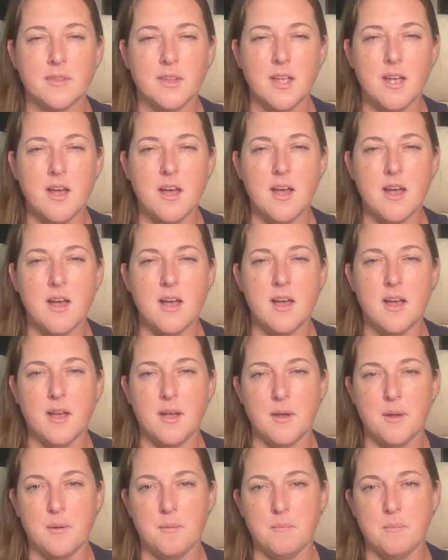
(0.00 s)

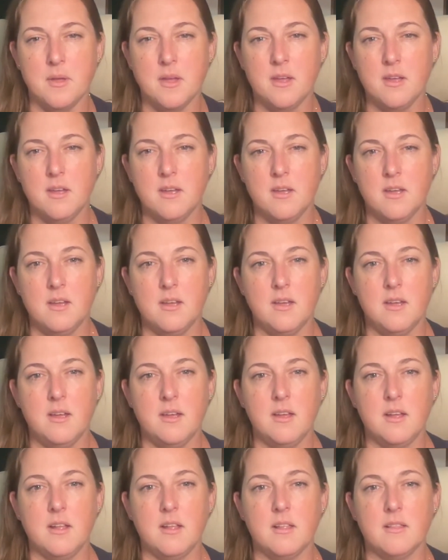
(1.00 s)
Um,
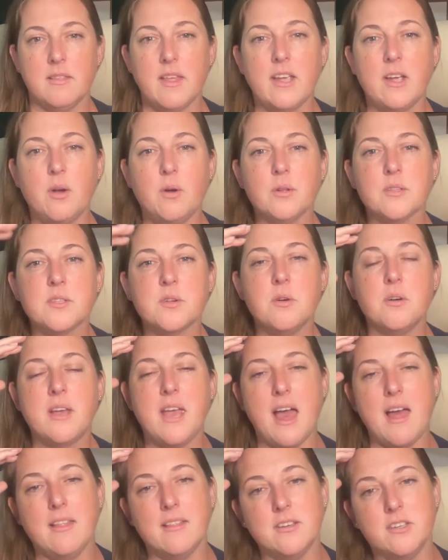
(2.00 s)
like old school
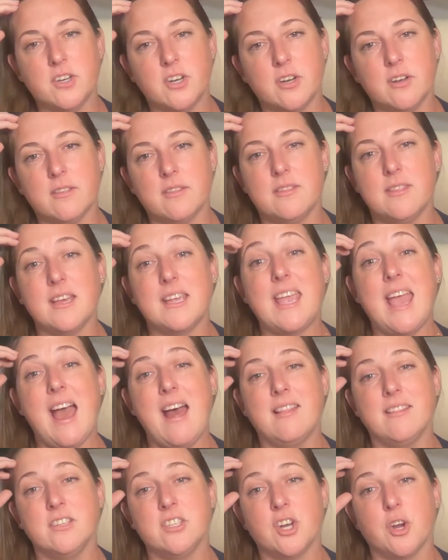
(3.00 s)
calendar, the
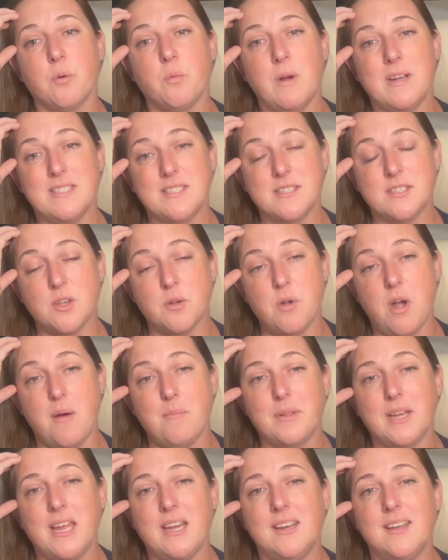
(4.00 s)
calendar, why is it so
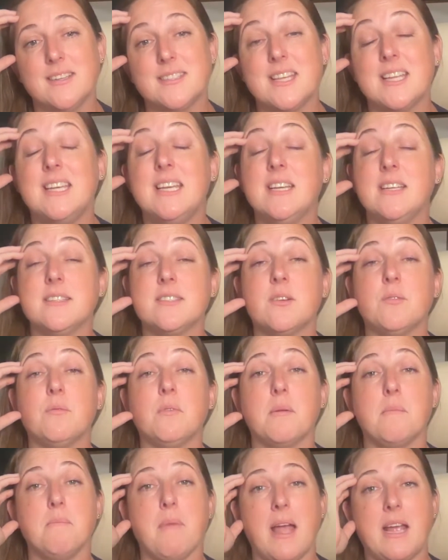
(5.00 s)
complicated? Because I need it to
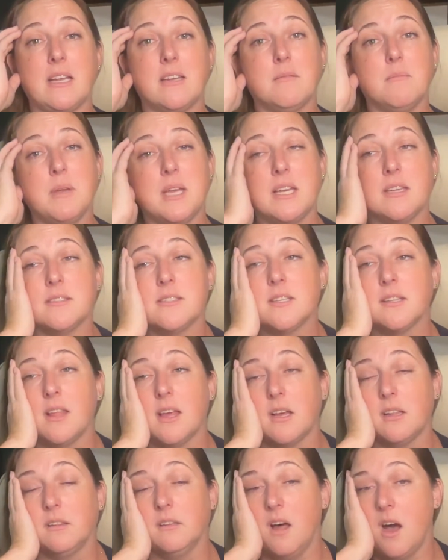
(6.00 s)
remind me to
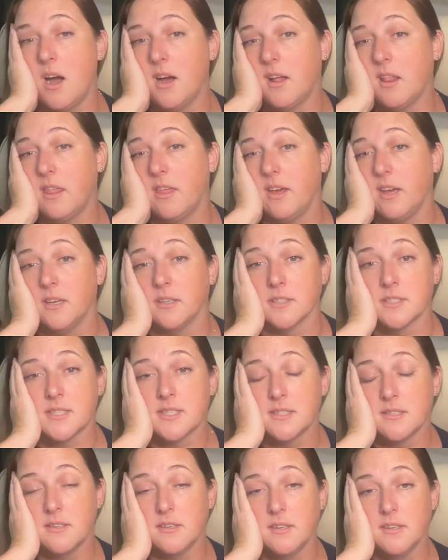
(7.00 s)
like log
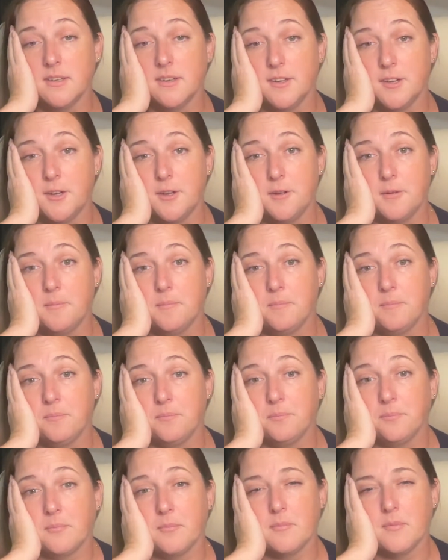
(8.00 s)
things.
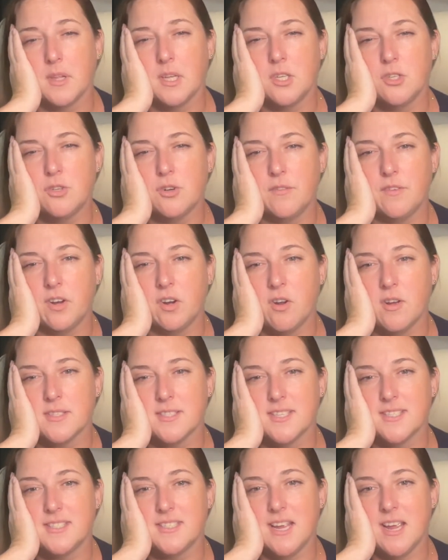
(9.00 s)
Driven across
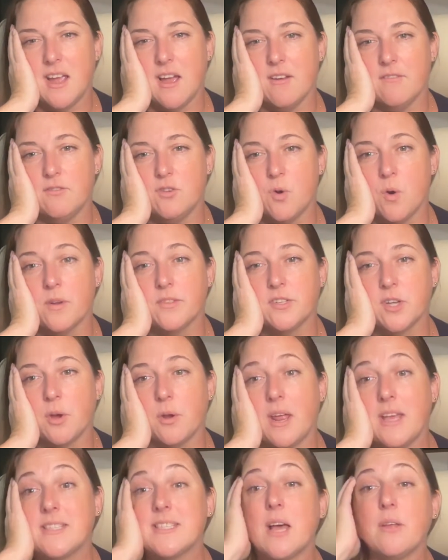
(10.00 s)
the state of North
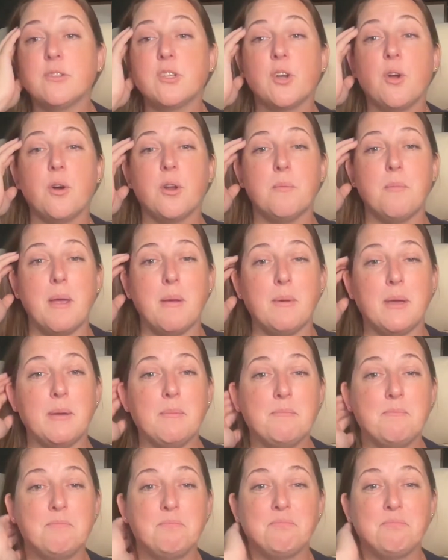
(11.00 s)
Dakota, South Dakota, baby.